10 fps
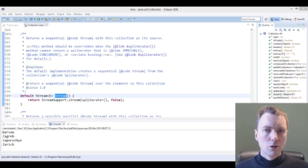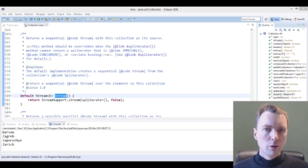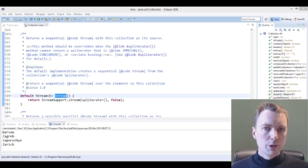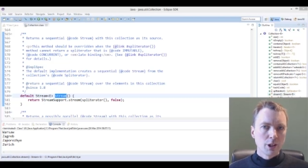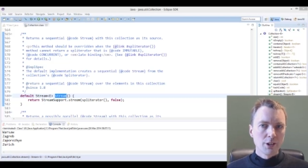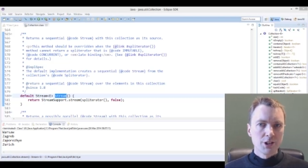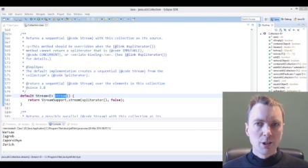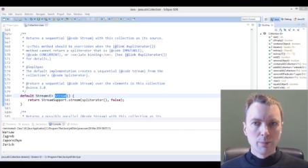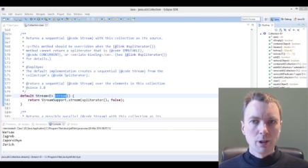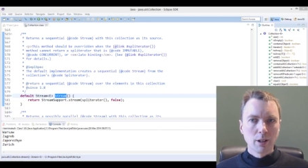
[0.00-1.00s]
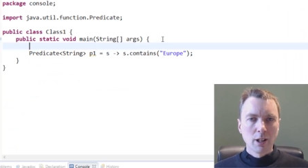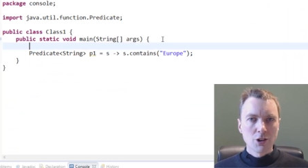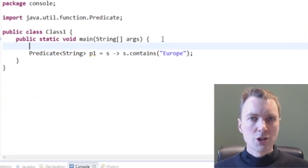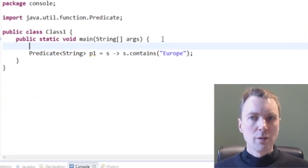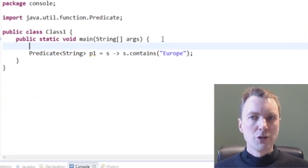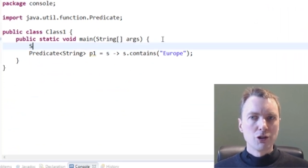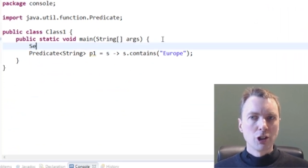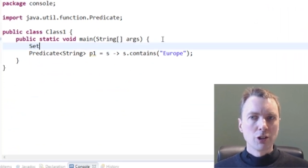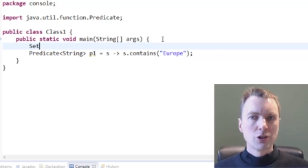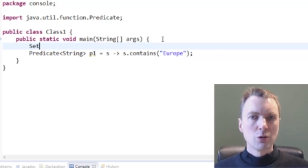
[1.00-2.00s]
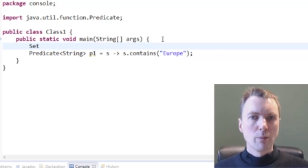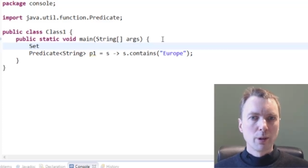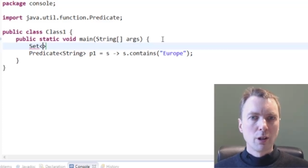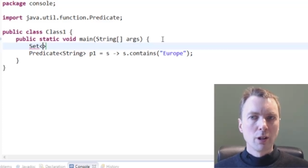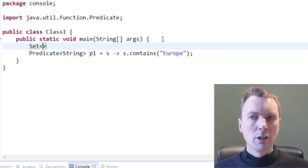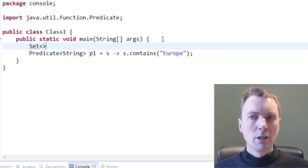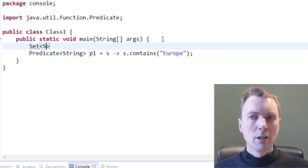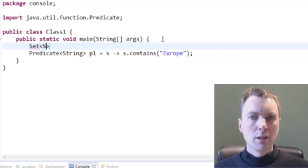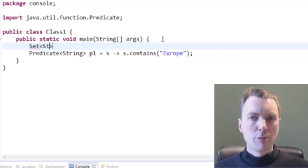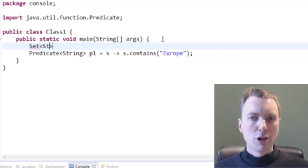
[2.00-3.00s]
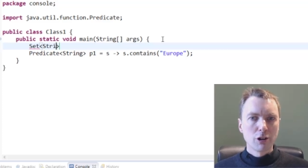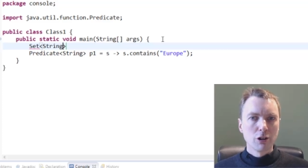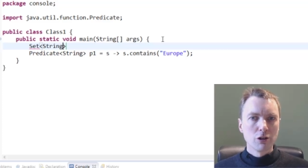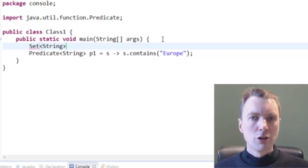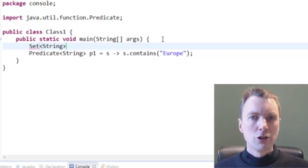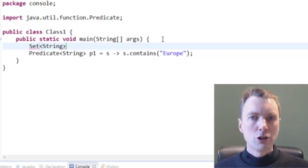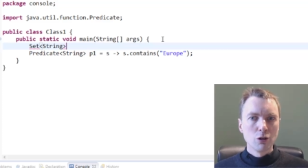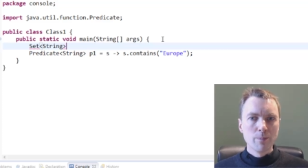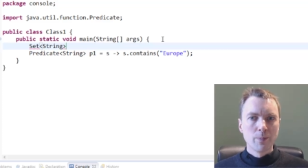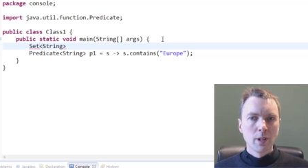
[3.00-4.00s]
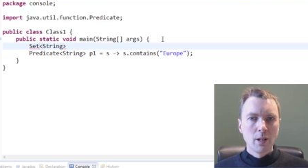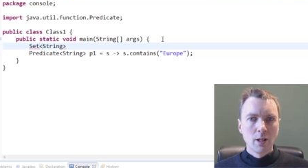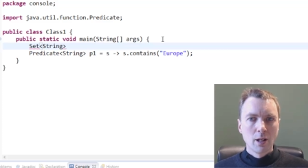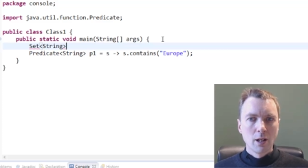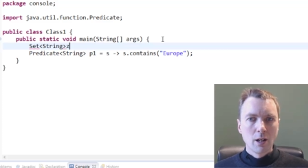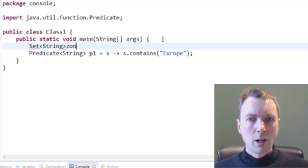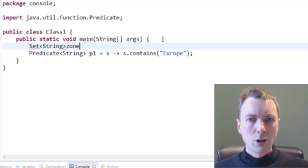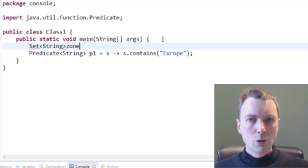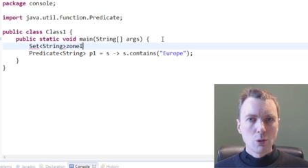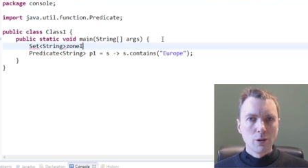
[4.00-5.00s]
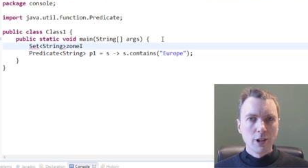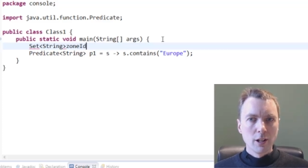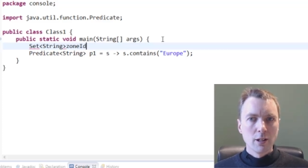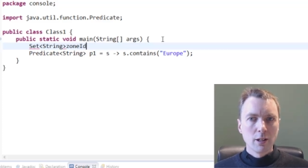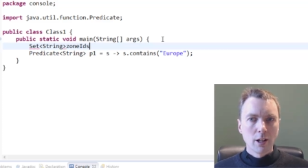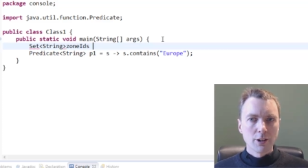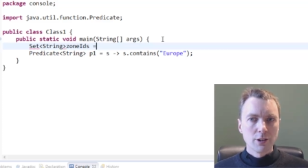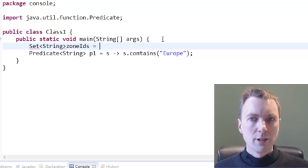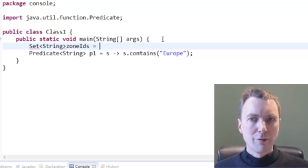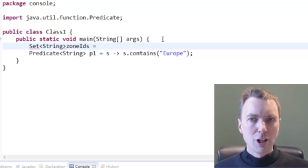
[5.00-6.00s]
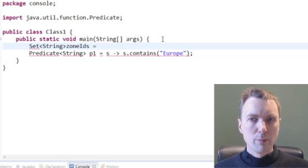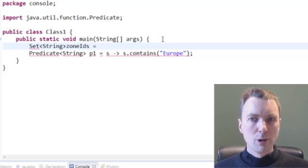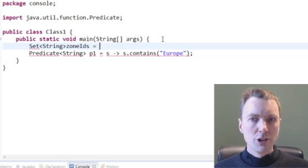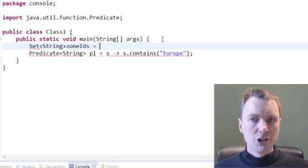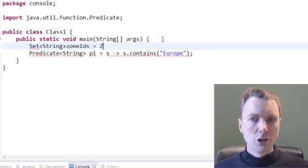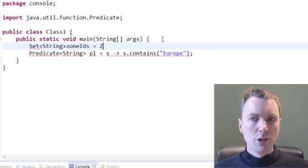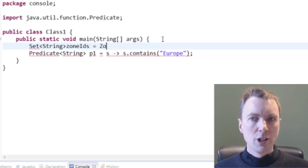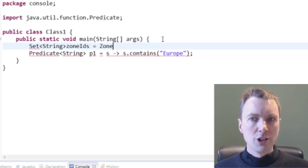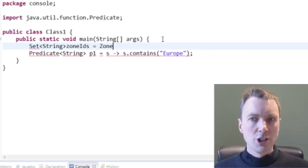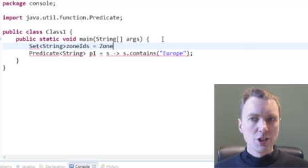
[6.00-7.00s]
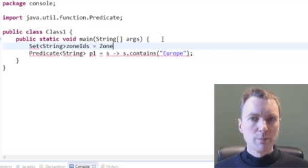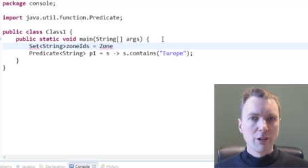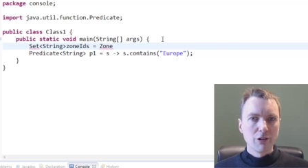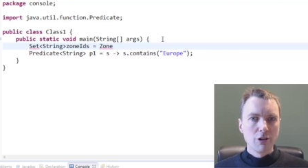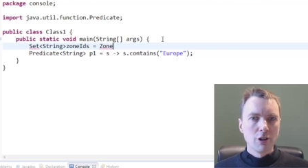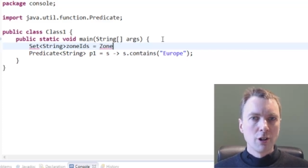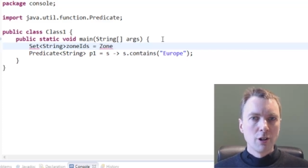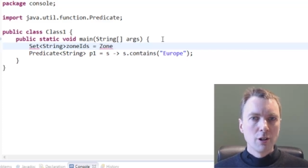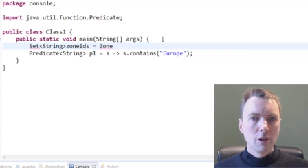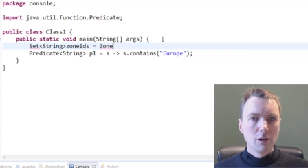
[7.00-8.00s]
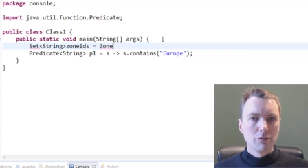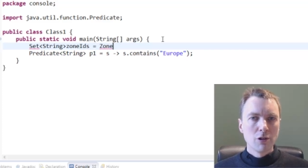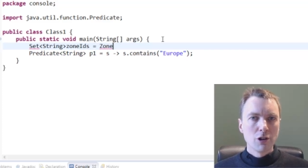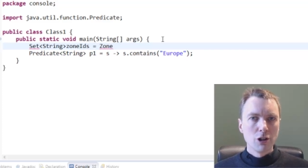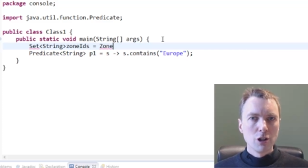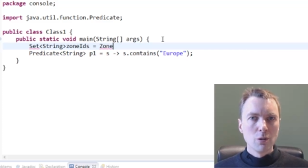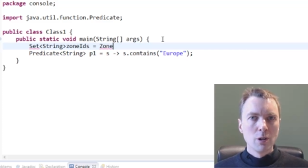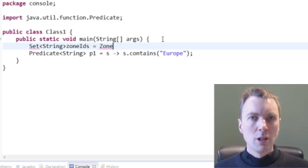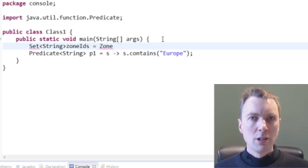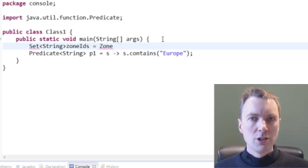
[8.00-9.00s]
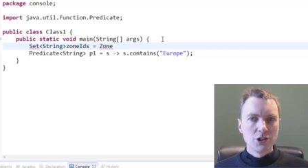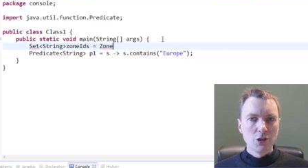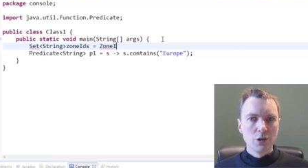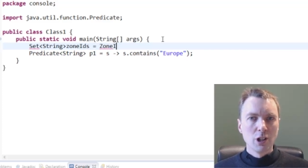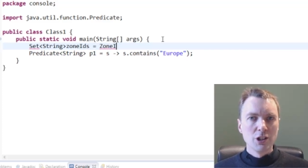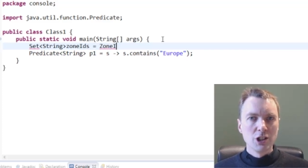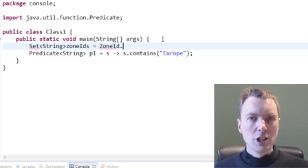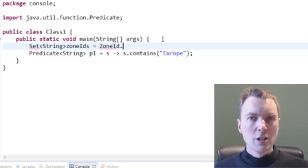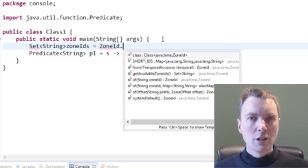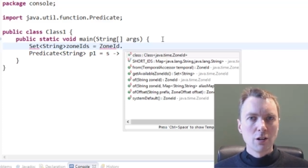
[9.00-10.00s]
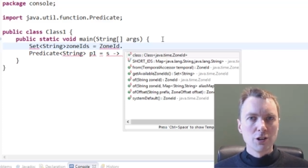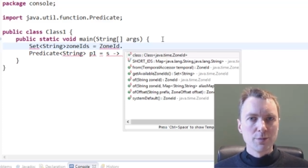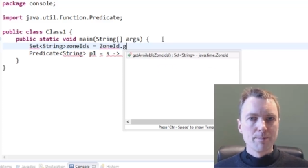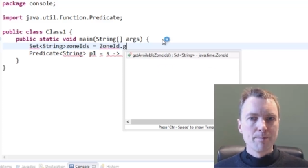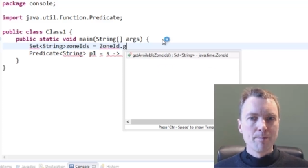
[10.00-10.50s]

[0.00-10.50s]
To obtain a sample collection of strings to apply the predicate to, I'll call the getAvailableZoneIDs method of the new zoneID class.